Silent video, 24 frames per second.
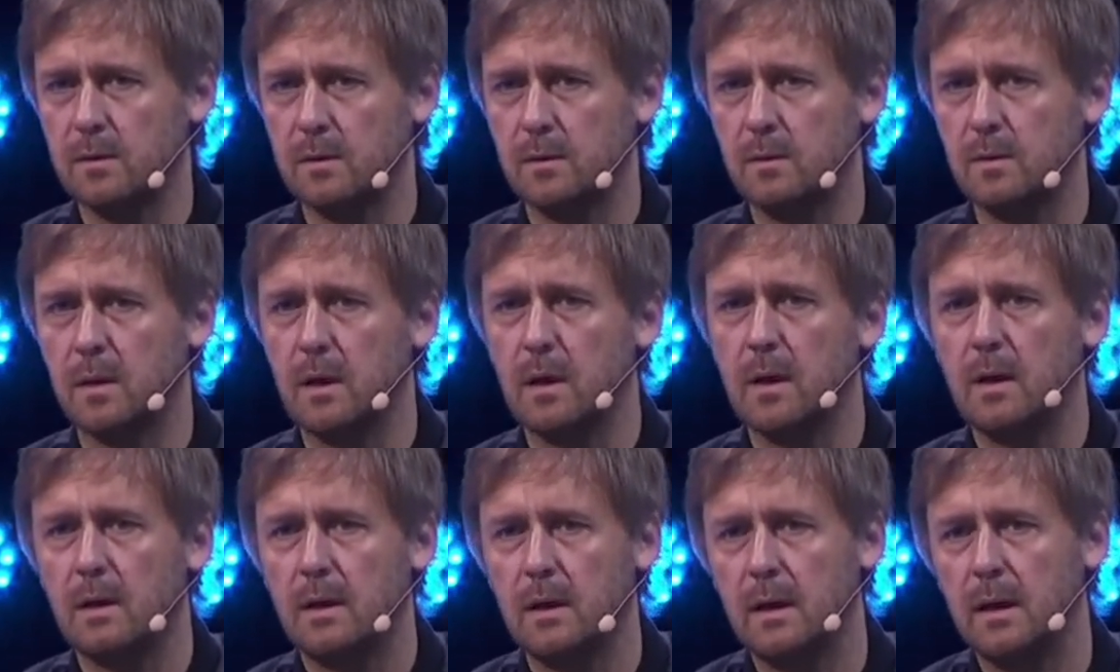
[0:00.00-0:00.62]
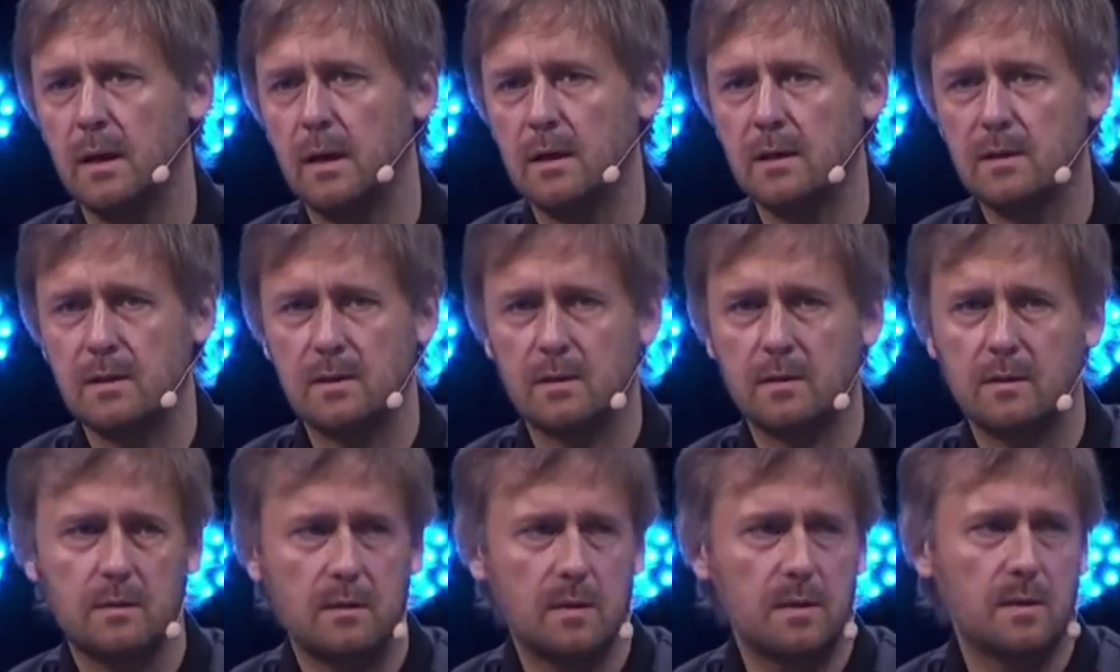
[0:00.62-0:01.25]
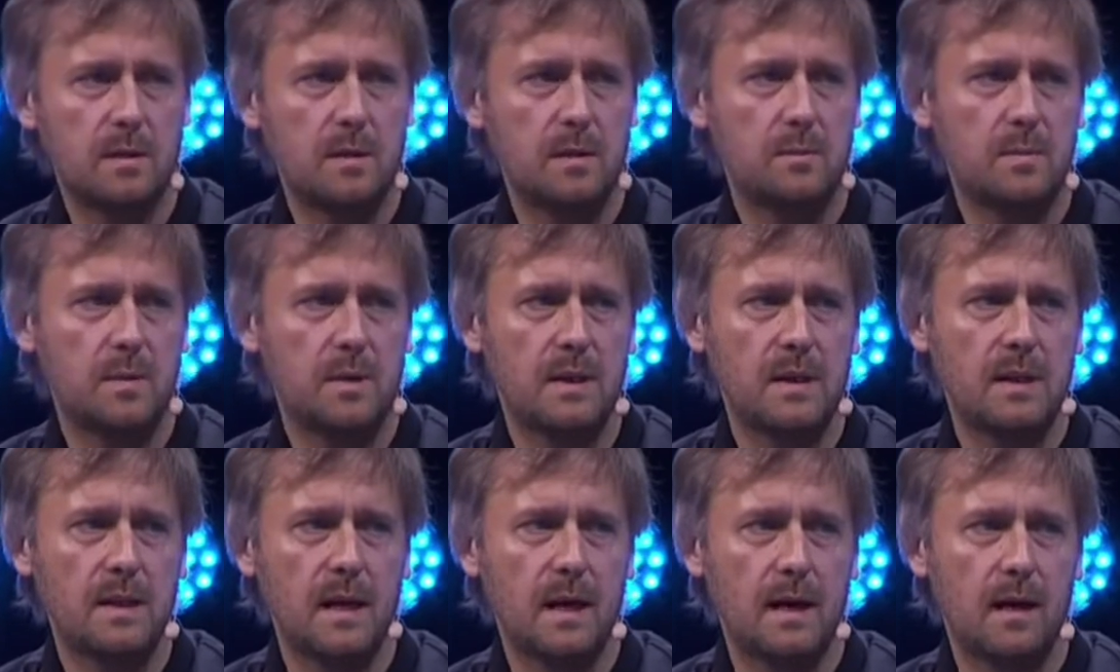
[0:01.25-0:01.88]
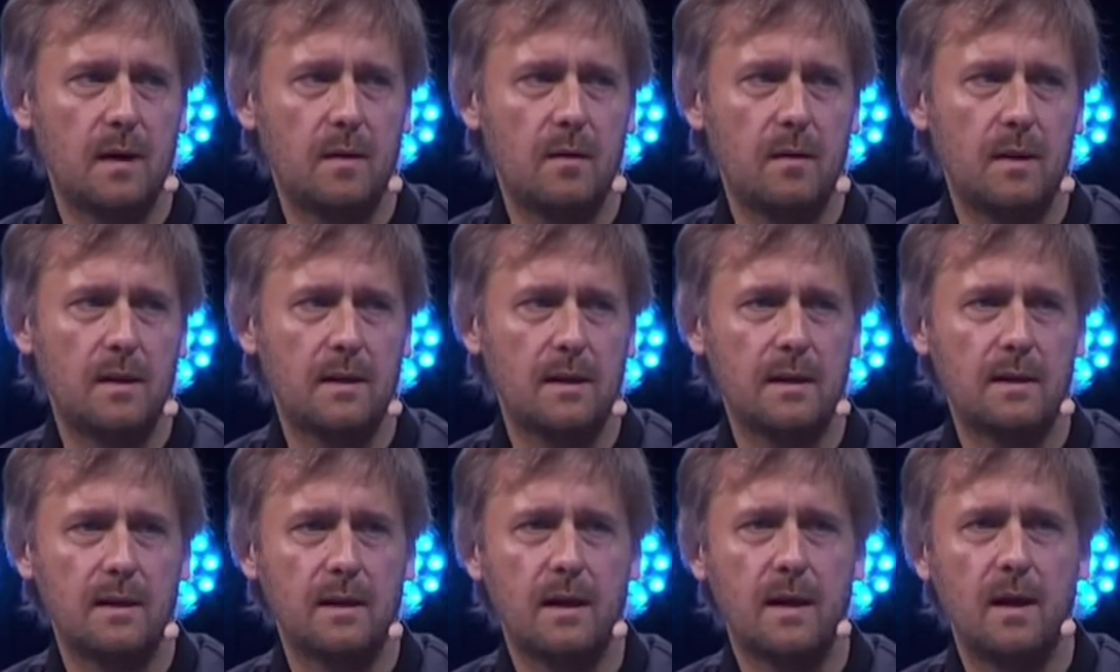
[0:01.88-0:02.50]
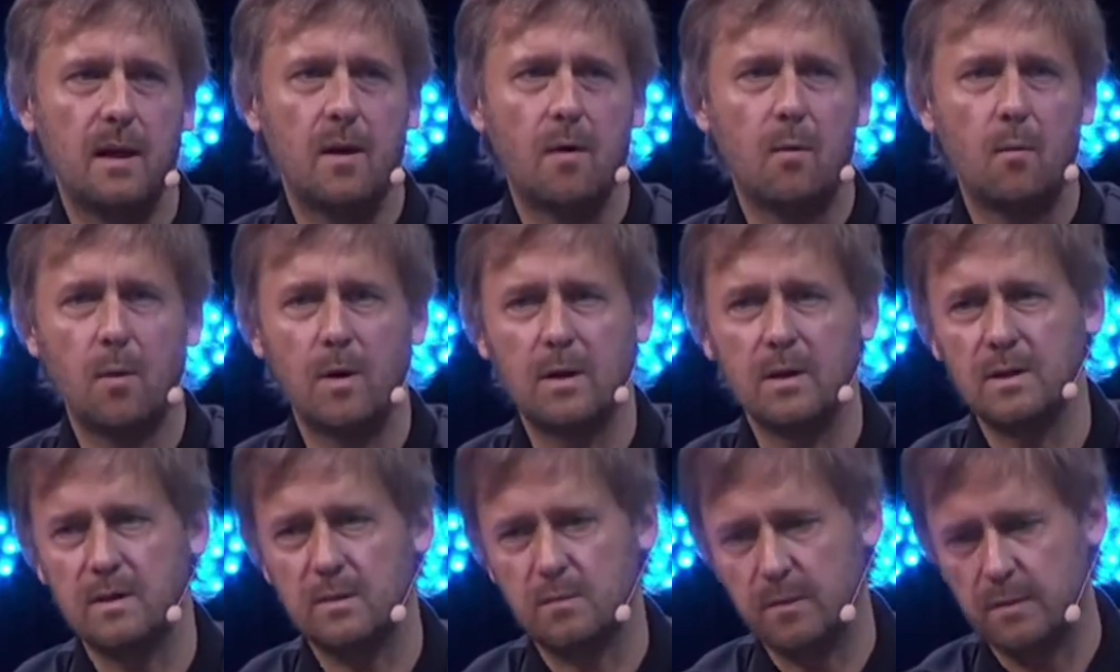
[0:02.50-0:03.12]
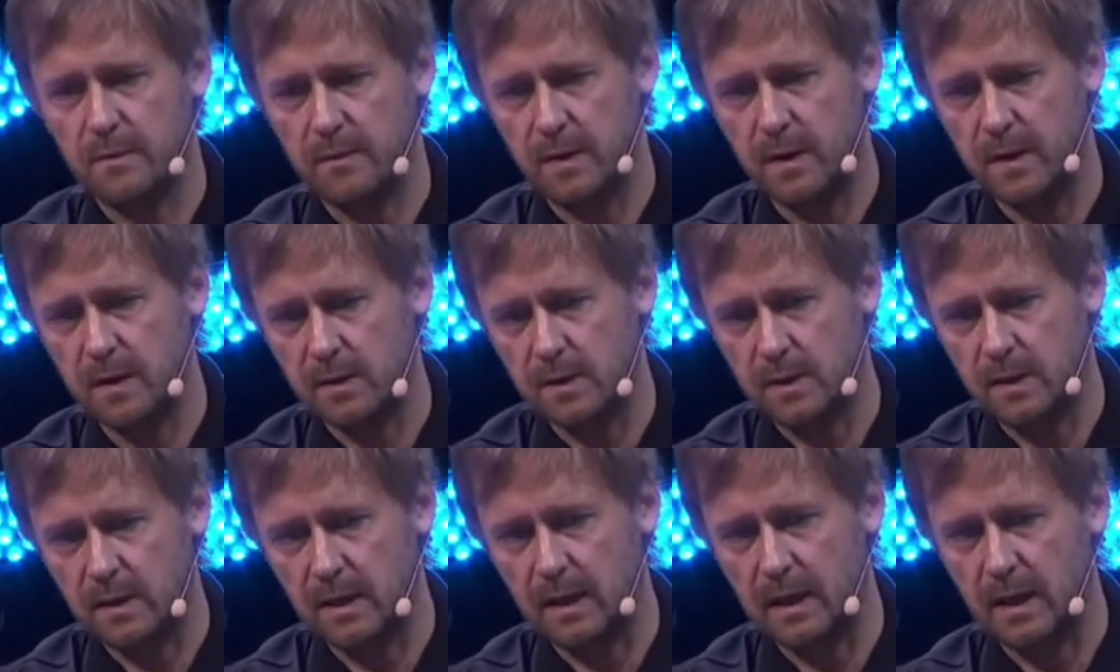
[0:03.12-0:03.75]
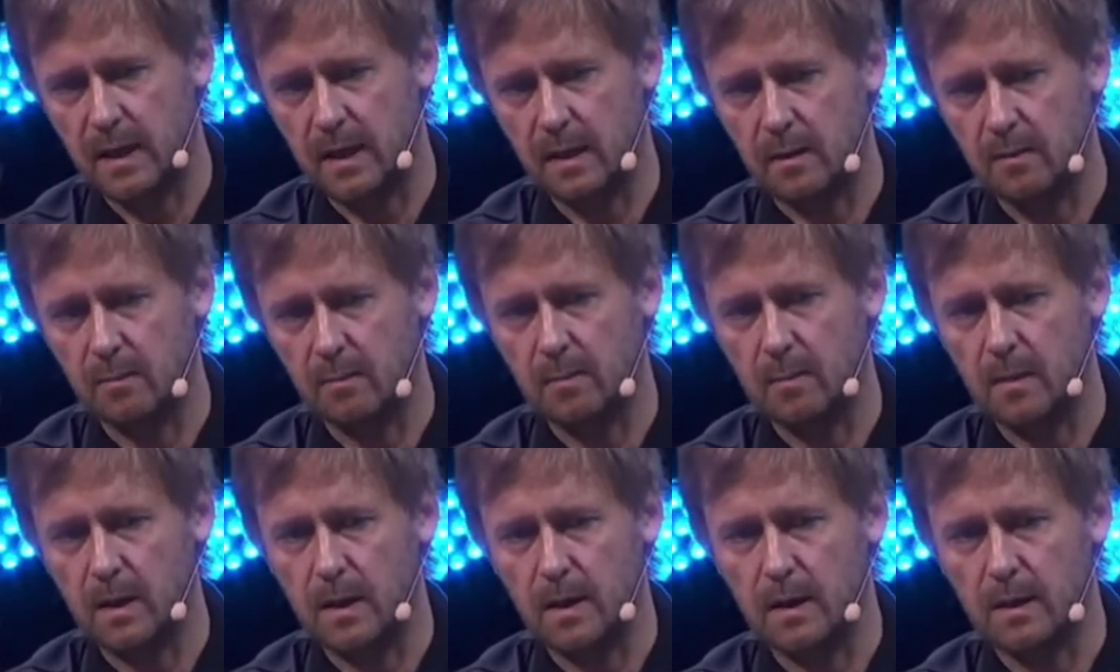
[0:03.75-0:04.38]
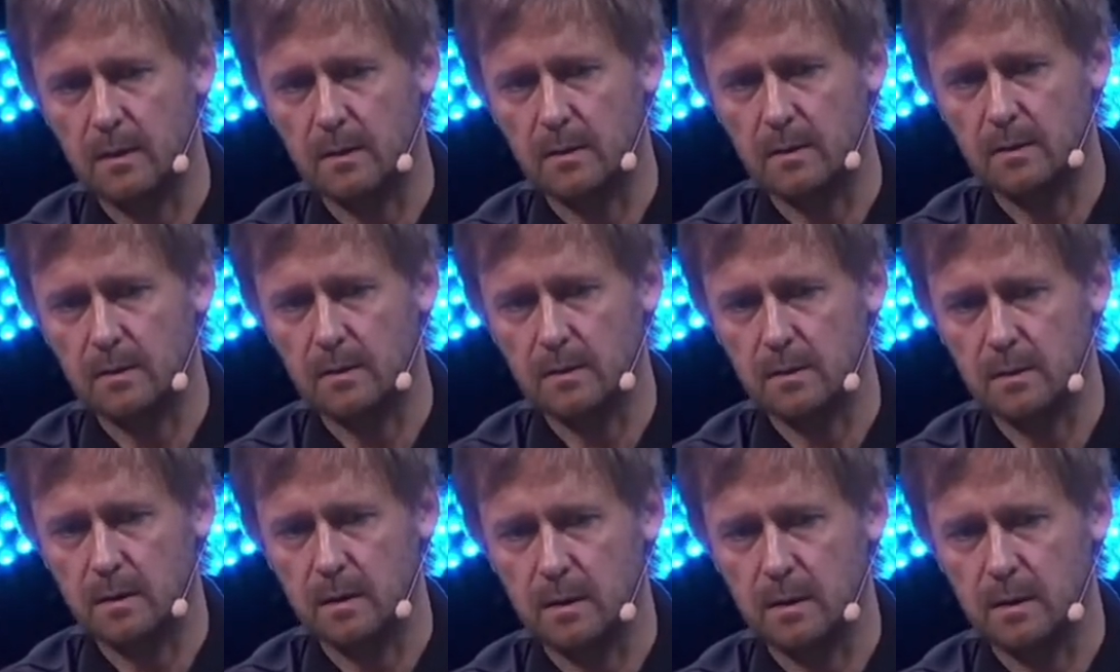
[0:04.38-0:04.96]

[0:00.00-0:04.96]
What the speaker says: So it is the CP now, and then once we finish the game, and